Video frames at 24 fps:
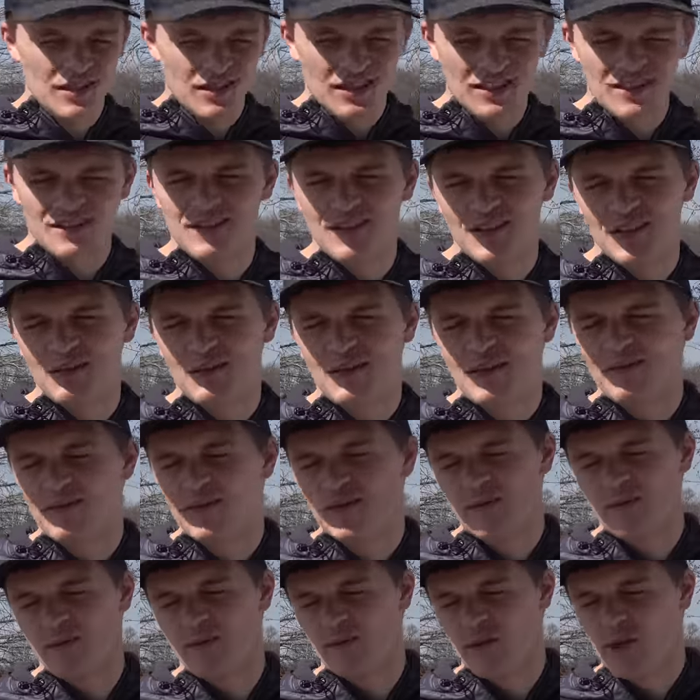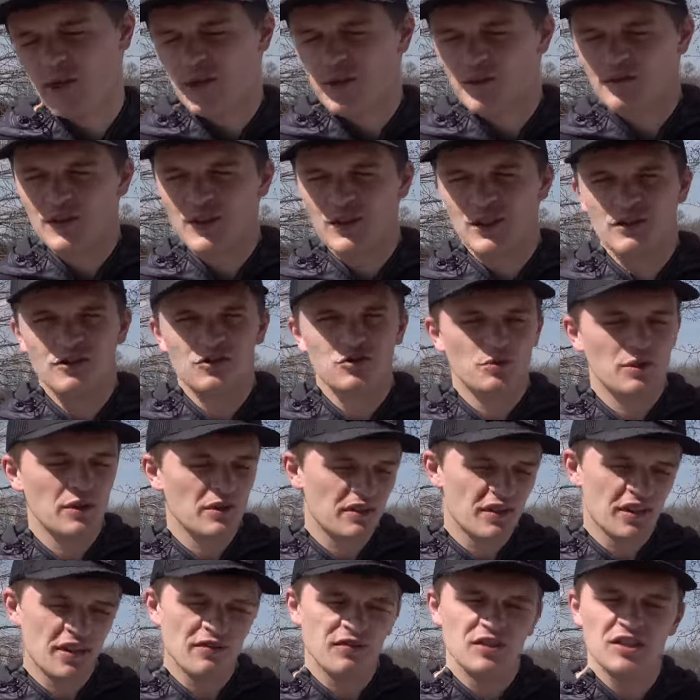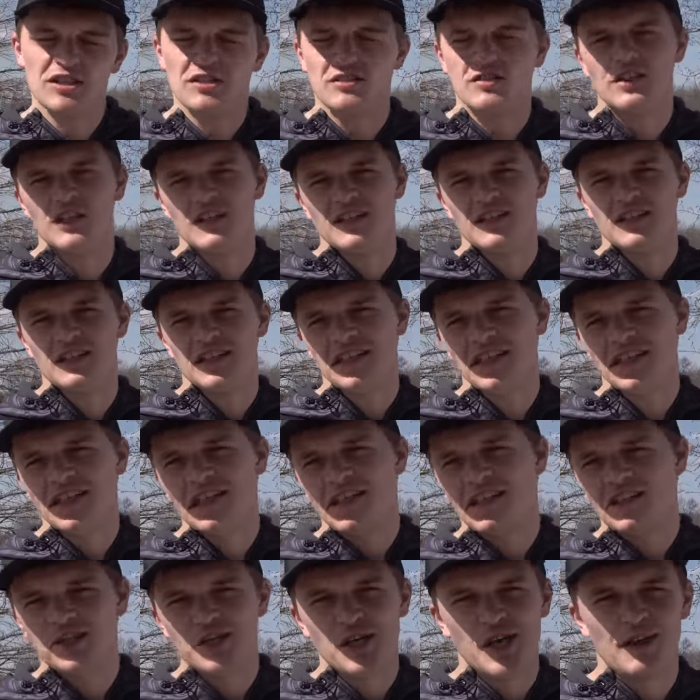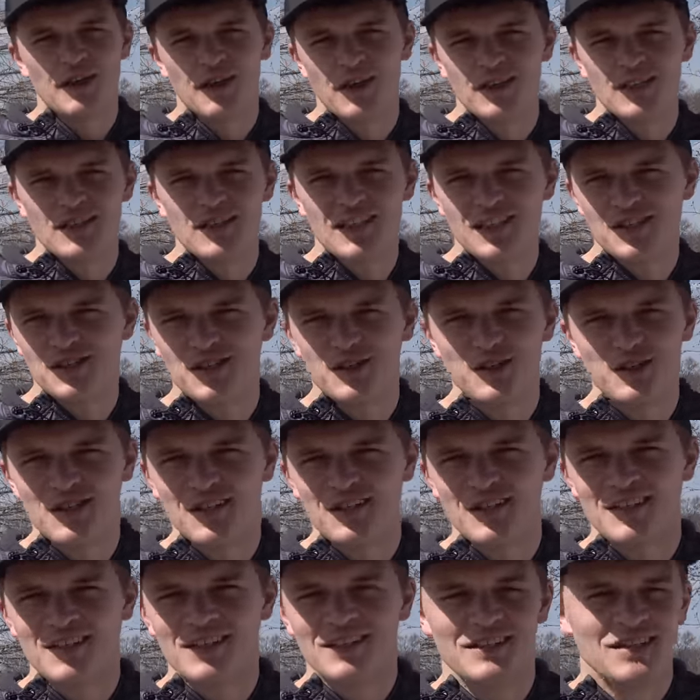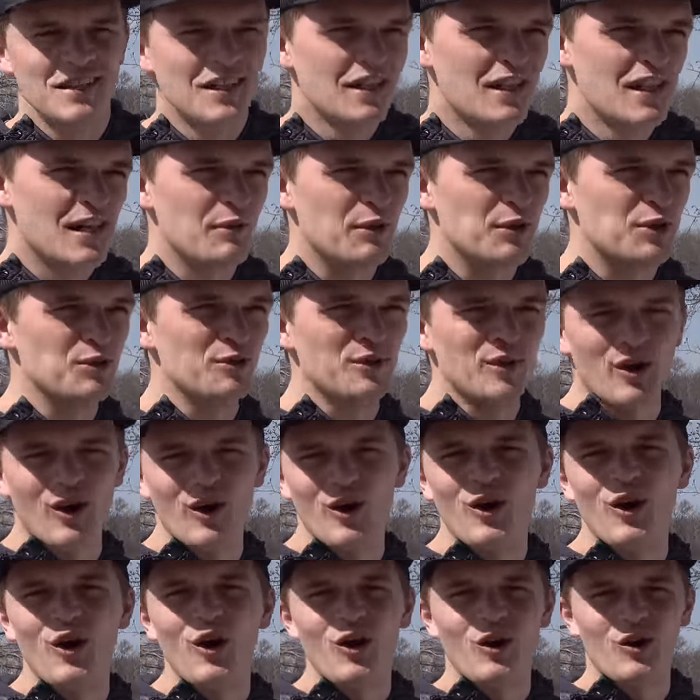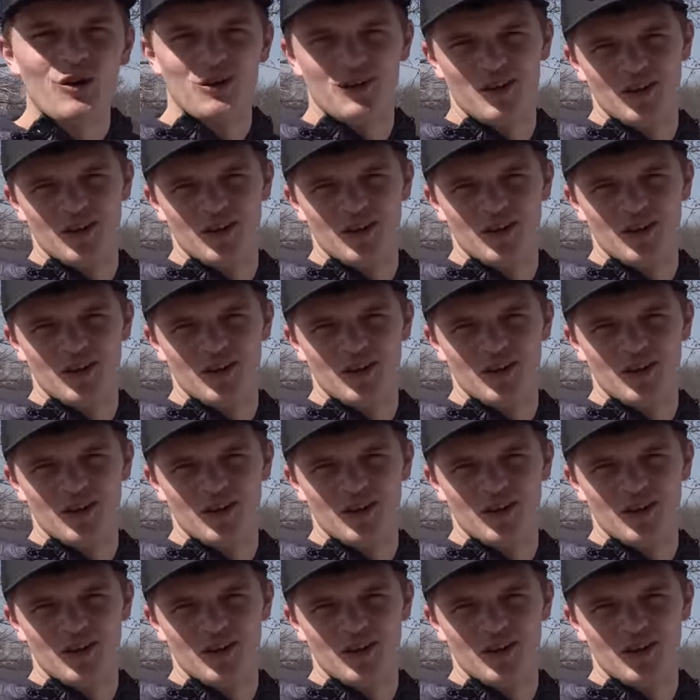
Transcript: uh, stick around for some of our other videos. We love deer hunting, shed hunting, and turkey hunting, and we do it all